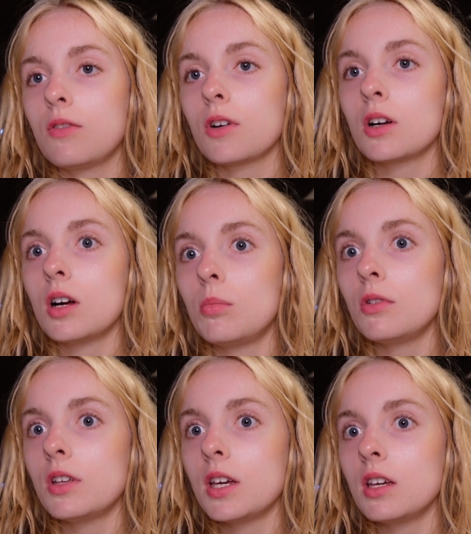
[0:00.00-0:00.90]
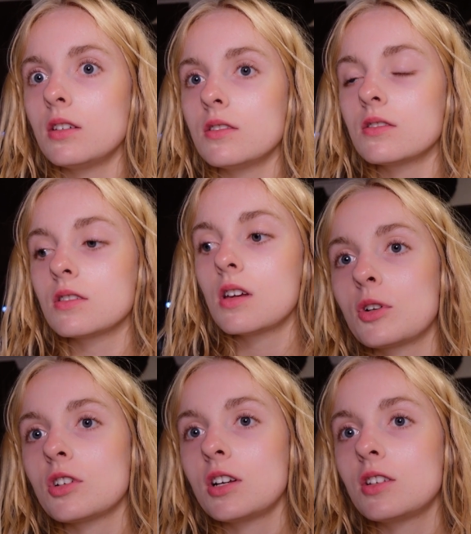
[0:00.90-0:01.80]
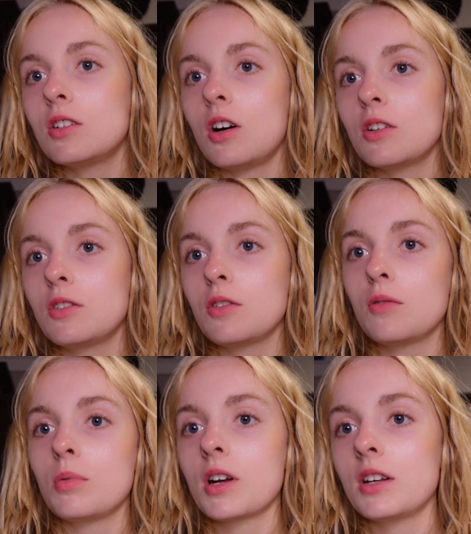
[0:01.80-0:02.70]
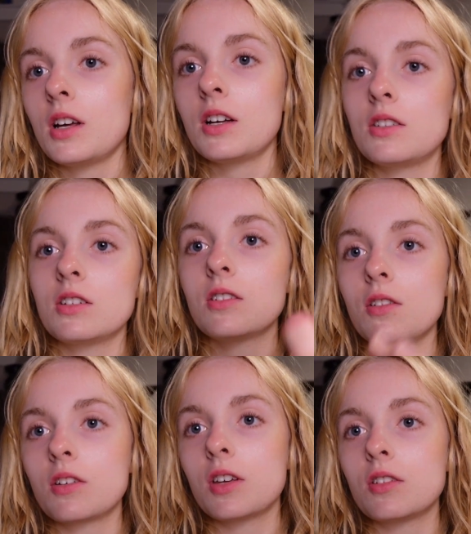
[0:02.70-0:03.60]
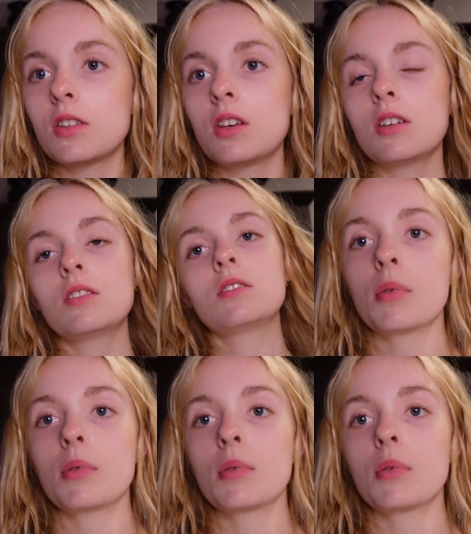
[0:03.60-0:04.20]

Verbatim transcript: for a couple days, which I did not do, but I, I didn't look into this.